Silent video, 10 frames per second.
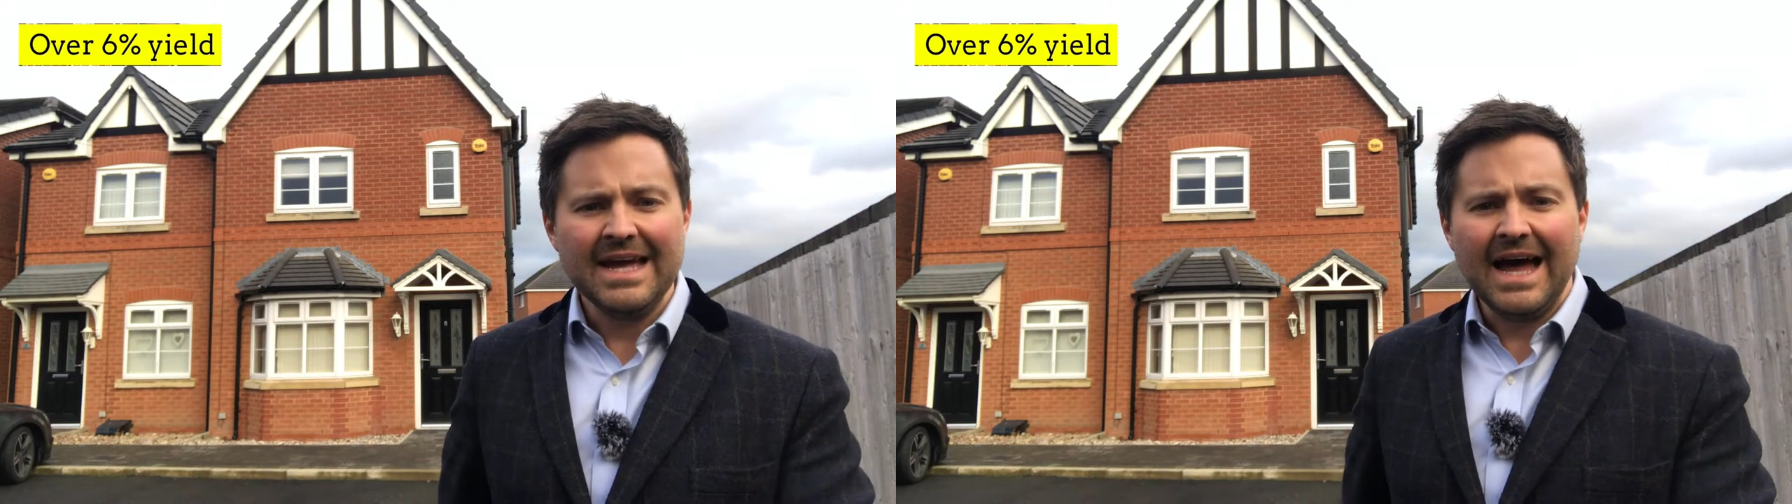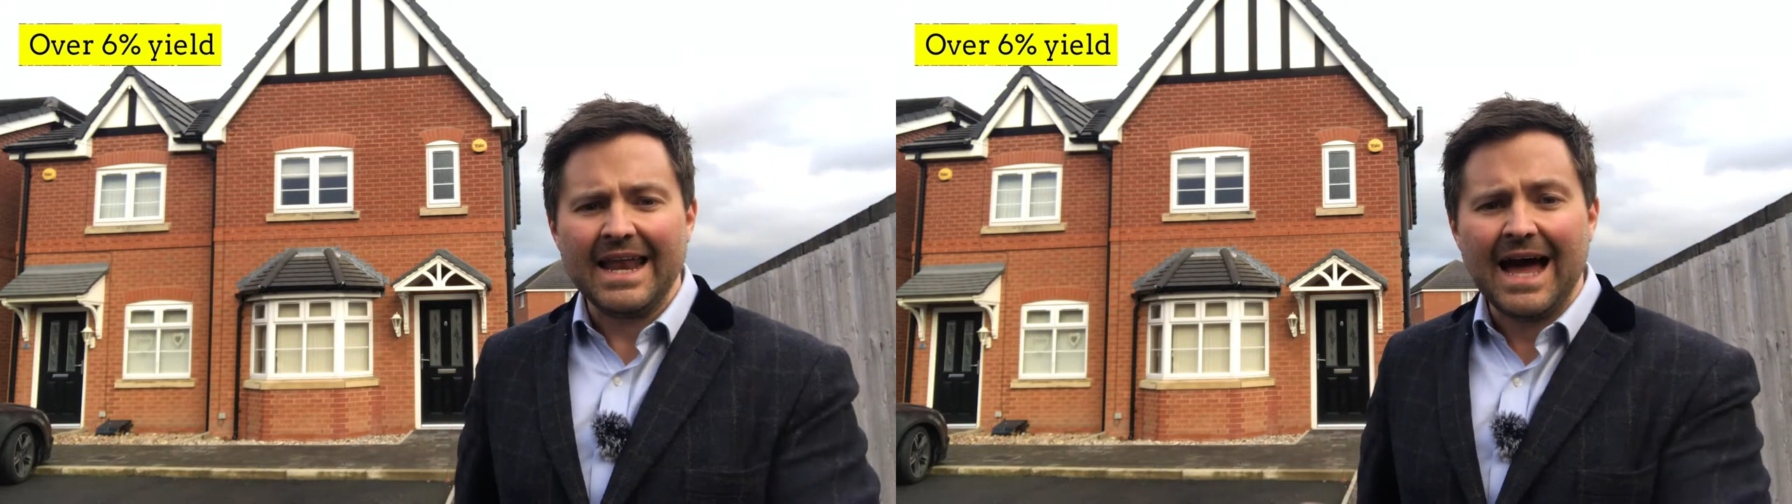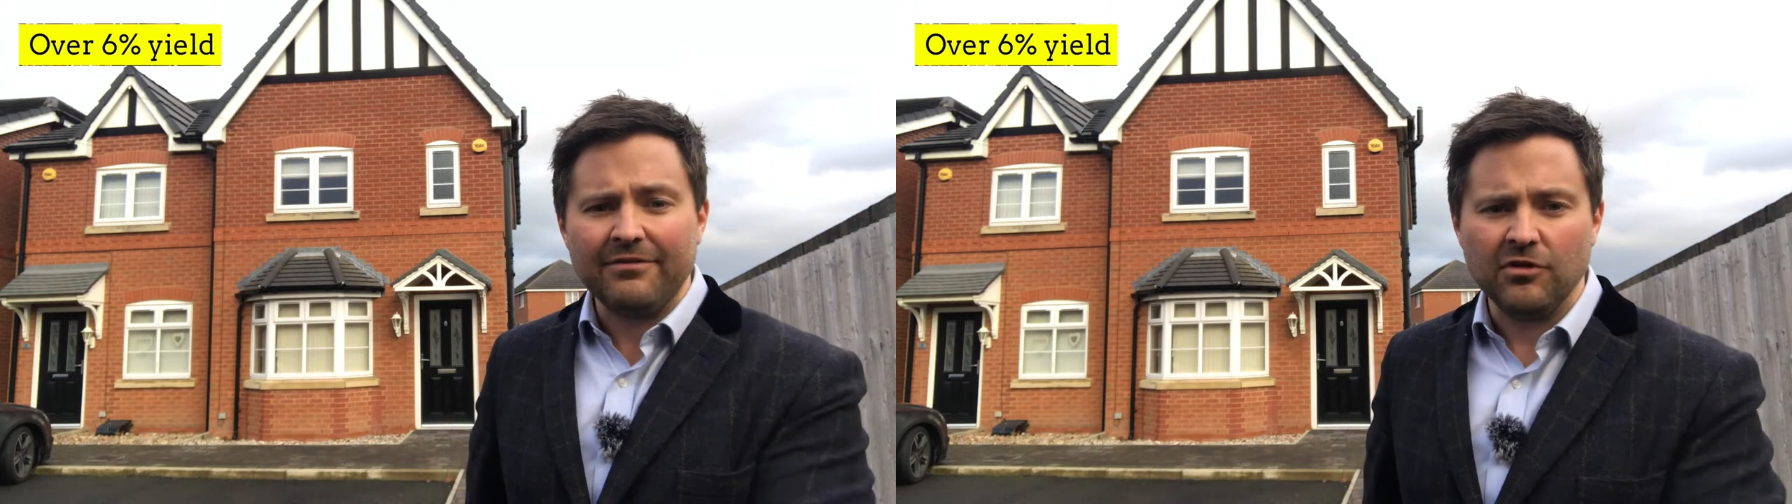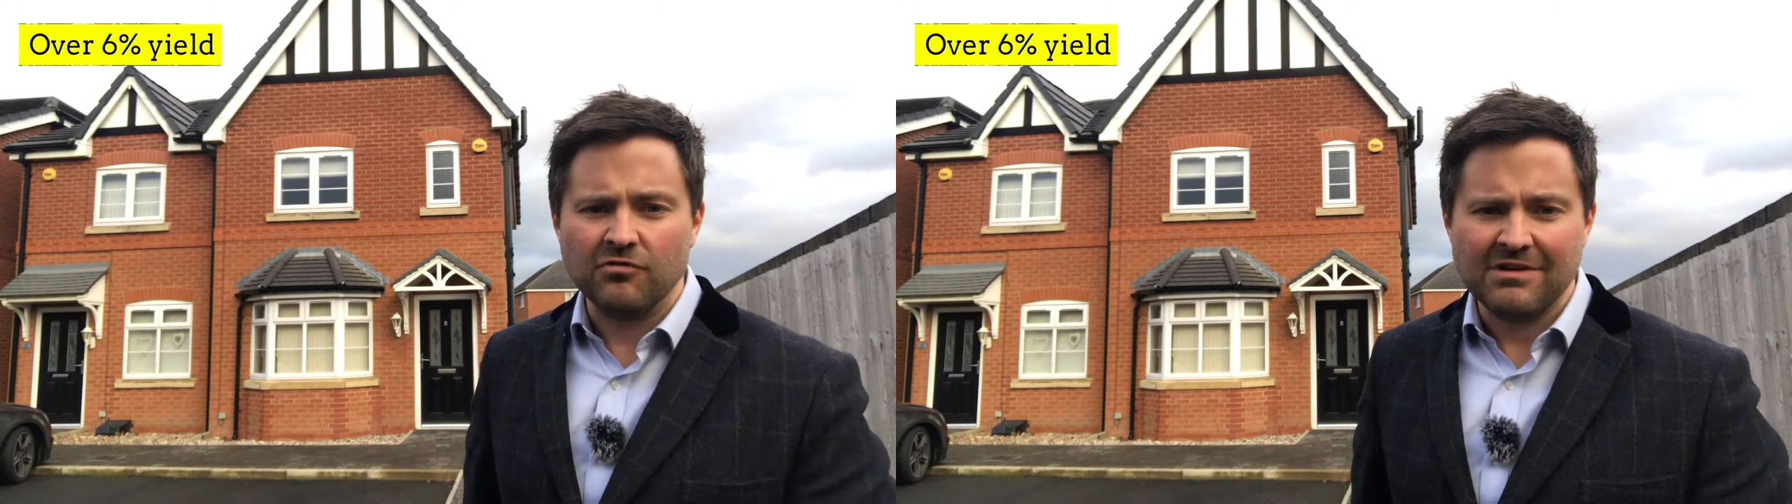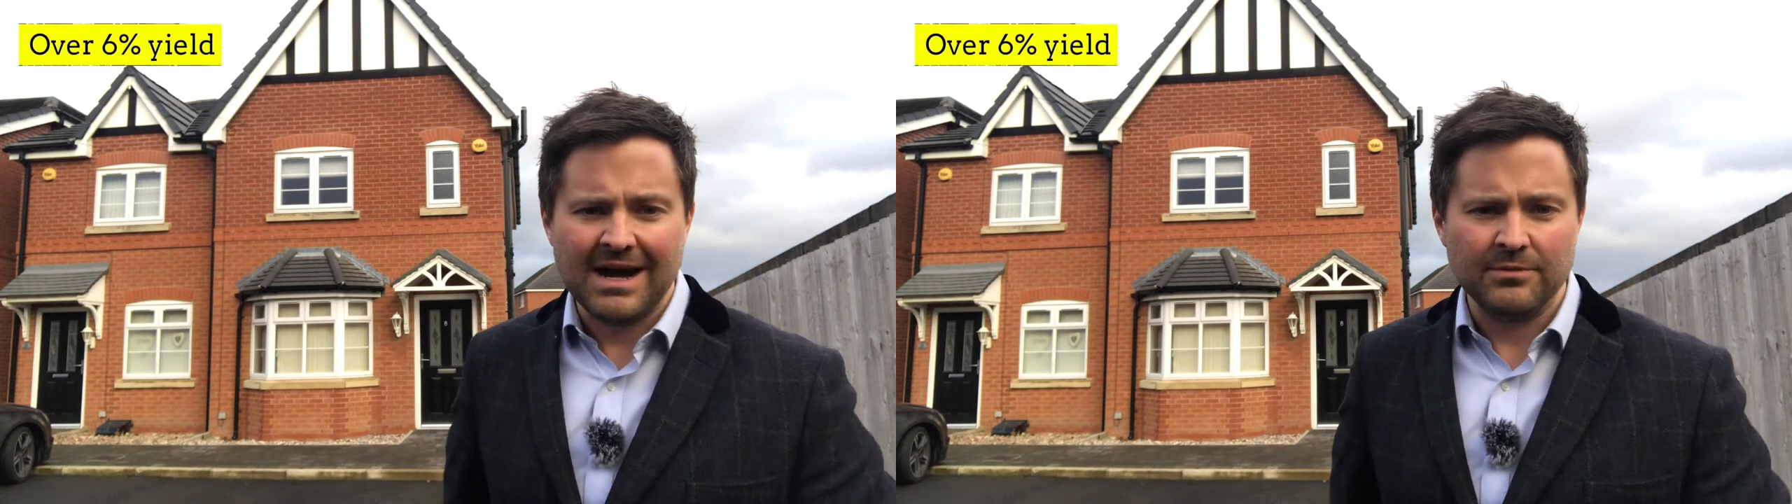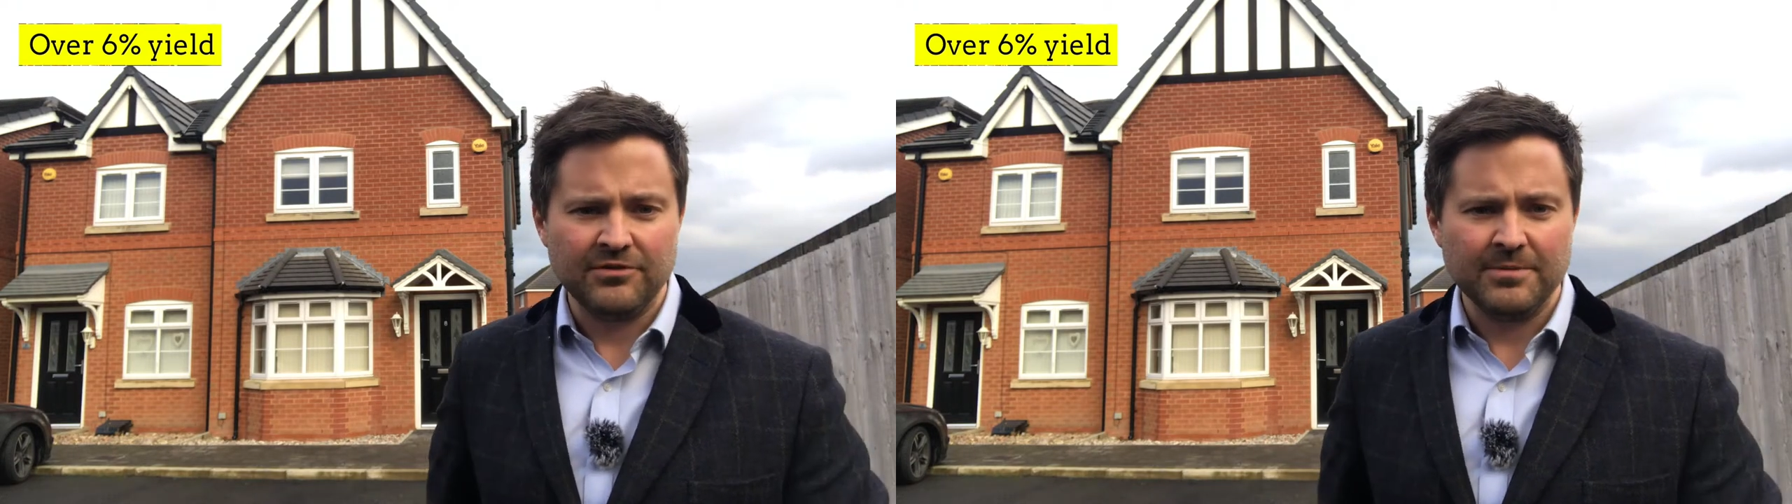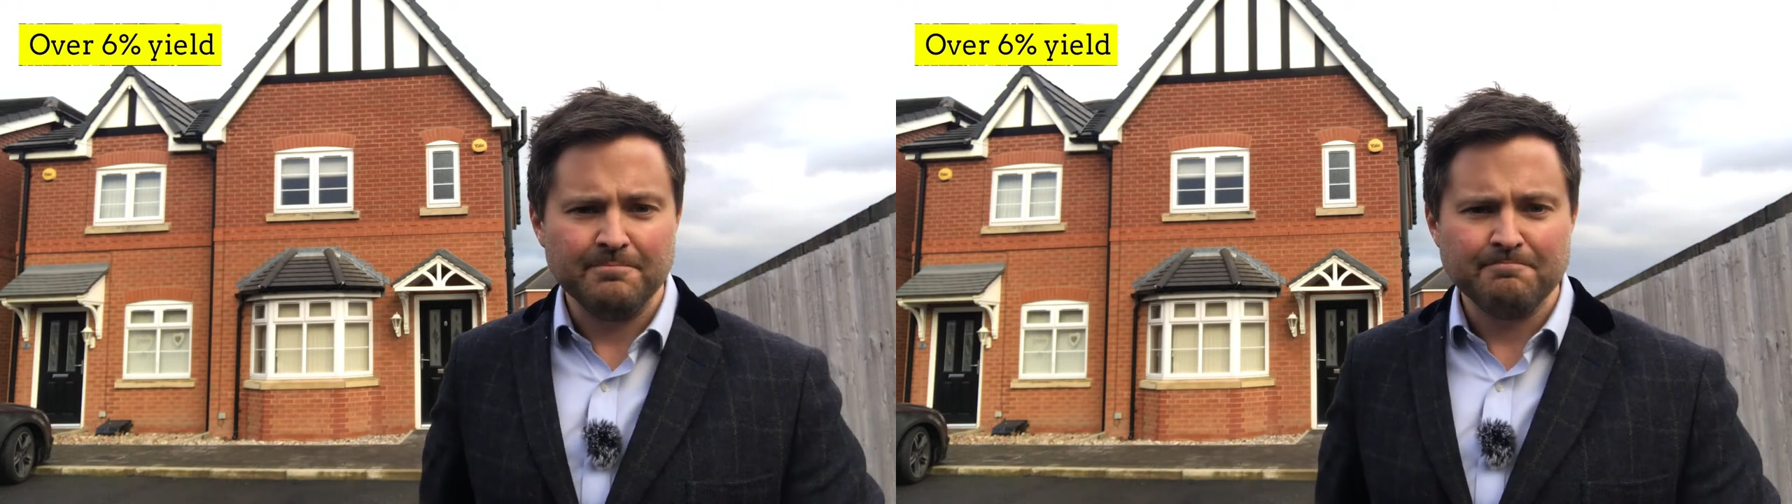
and have a look round.